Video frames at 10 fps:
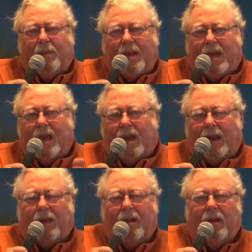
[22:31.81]

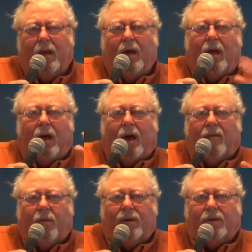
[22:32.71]
beginning
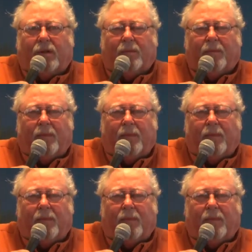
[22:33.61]
of wisdom.